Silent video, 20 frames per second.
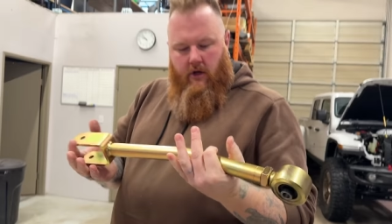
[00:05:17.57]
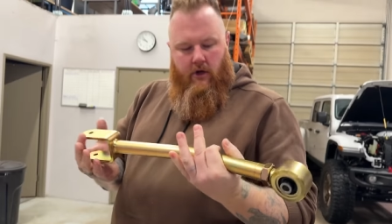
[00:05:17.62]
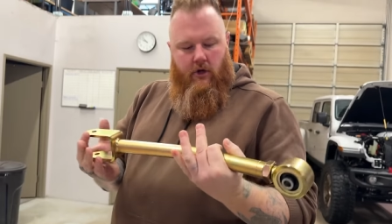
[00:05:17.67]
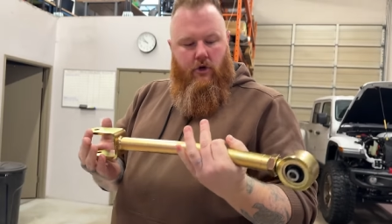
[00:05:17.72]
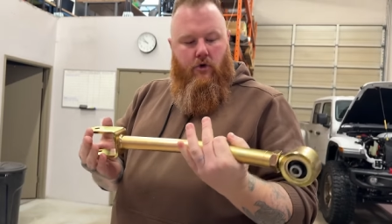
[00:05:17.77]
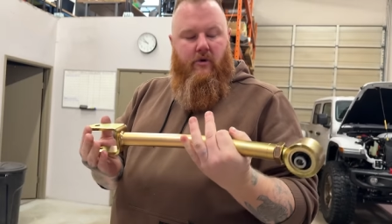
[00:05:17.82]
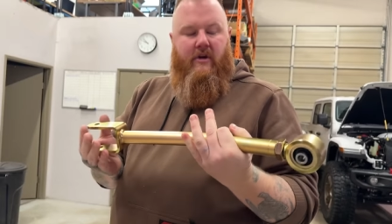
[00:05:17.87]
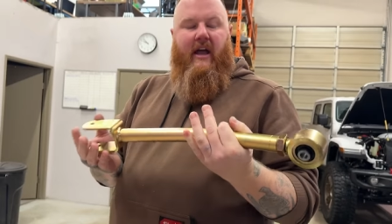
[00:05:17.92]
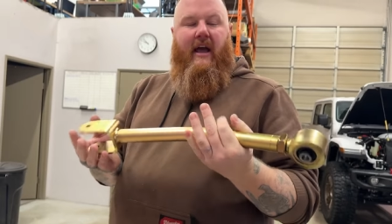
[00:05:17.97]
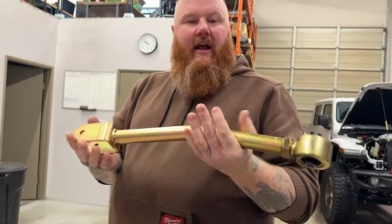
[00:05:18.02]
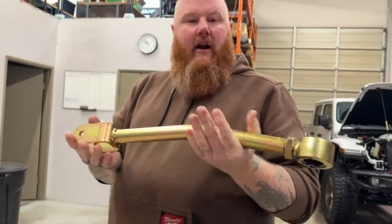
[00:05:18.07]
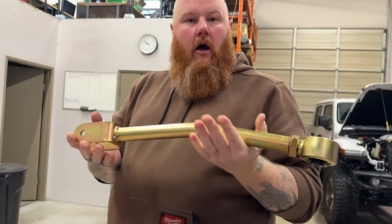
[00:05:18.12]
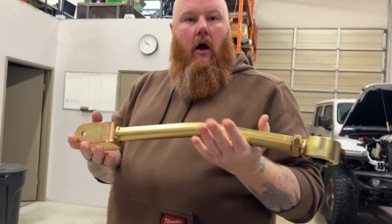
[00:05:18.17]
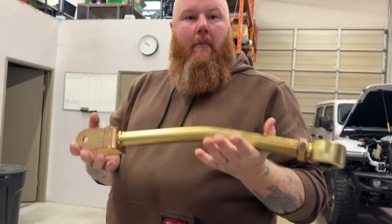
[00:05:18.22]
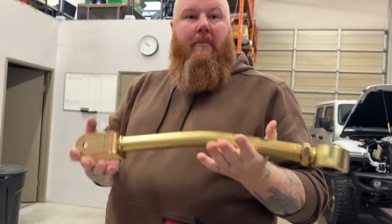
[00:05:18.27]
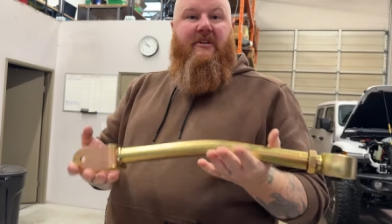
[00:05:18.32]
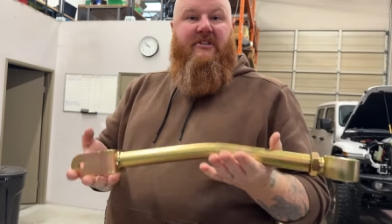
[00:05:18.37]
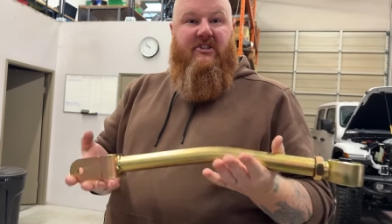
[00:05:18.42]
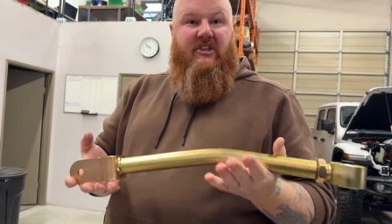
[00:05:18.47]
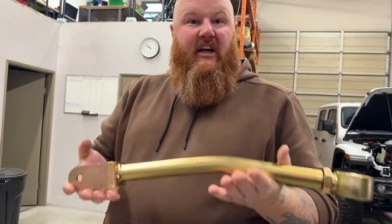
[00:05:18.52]
You cannot
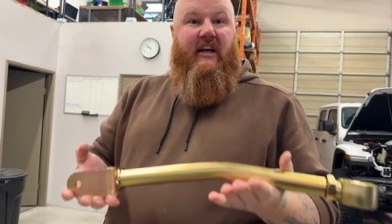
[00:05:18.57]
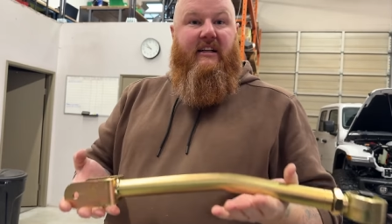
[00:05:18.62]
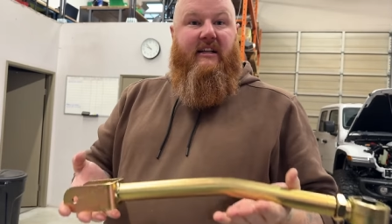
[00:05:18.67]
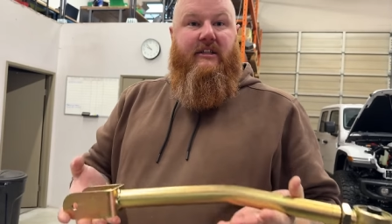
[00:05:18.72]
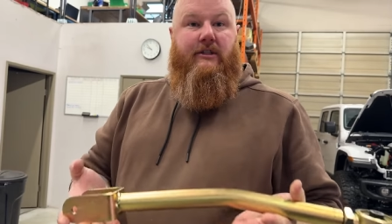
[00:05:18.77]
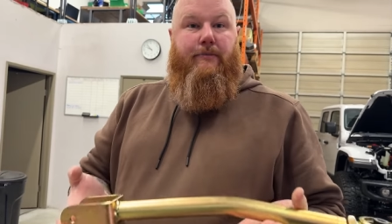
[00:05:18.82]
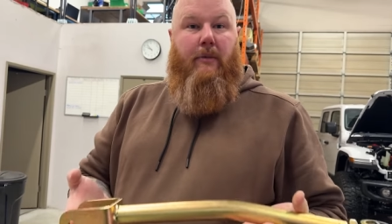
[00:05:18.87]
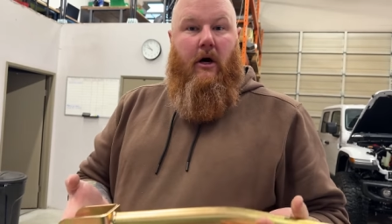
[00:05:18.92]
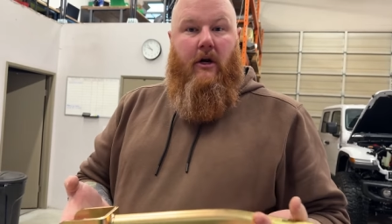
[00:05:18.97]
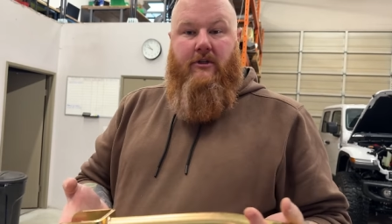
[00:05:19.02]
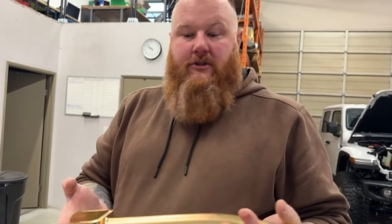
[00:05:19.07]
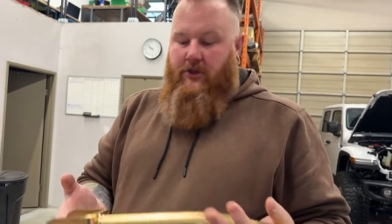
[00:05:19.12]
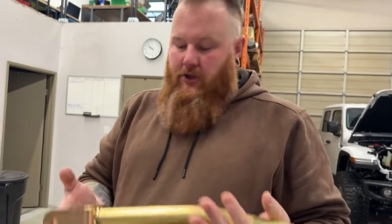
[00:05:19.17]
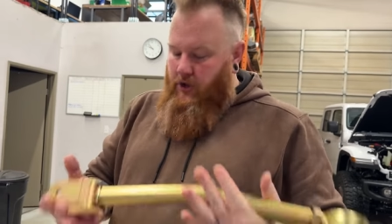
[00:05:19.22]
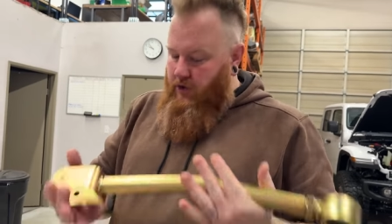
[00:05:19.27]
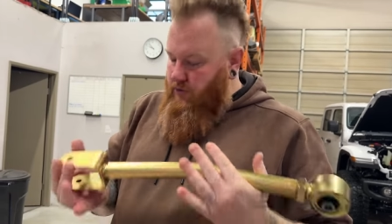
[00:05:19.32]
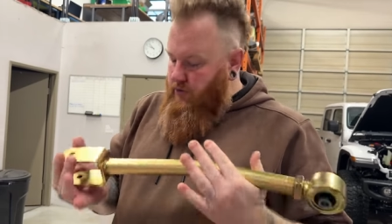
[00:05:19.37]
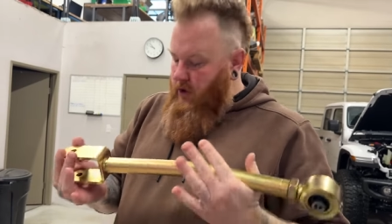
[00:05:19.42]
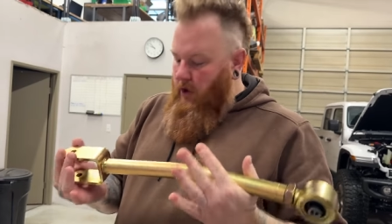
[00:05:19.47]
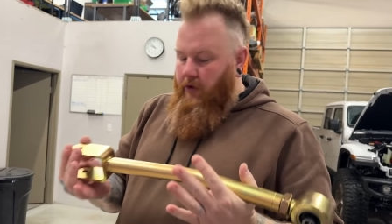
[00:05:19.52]
mistake these parts.
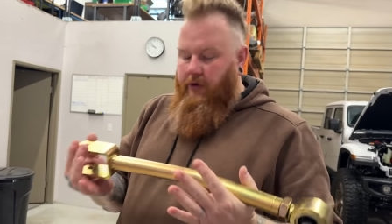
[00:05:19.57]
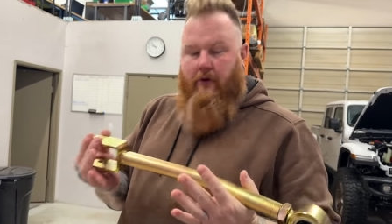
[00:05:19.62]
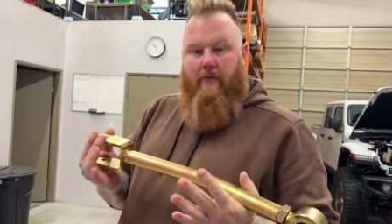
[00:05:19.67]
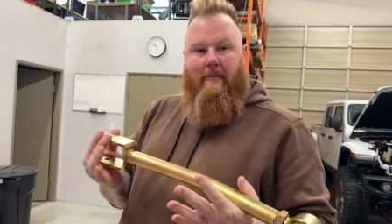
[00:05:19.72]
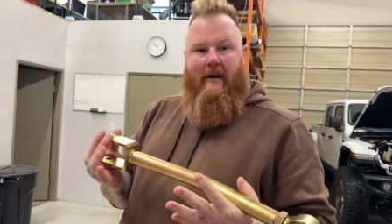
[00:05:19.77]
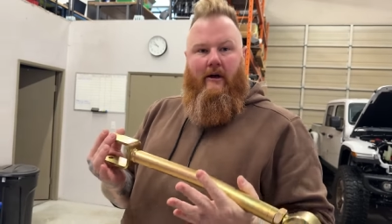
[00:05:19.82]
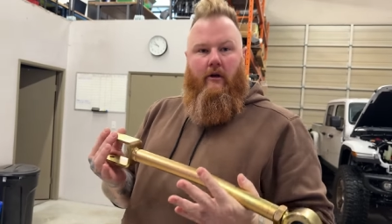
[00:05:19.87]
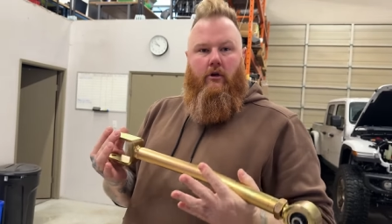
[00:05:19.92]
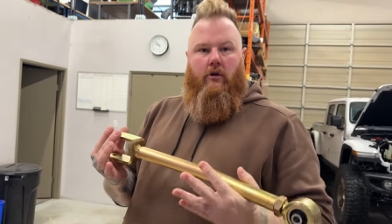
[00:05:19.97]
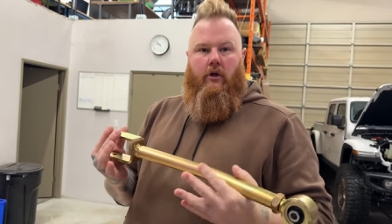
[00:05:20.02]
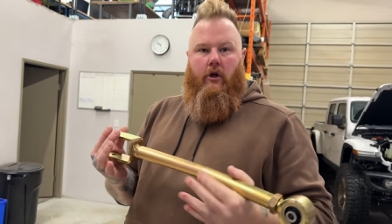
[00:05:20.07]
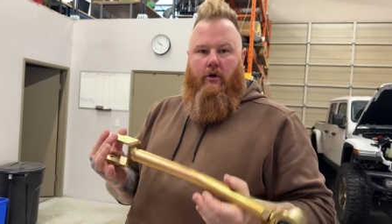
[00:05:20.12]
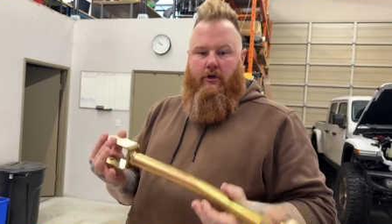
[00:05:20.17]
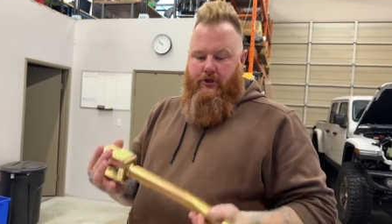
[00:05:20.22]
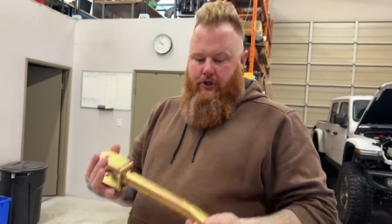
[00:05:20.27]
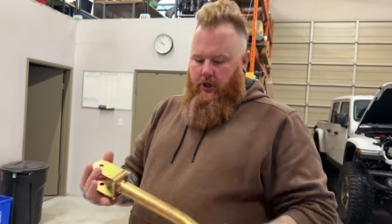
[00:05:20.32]
You know they're MetalCloaks.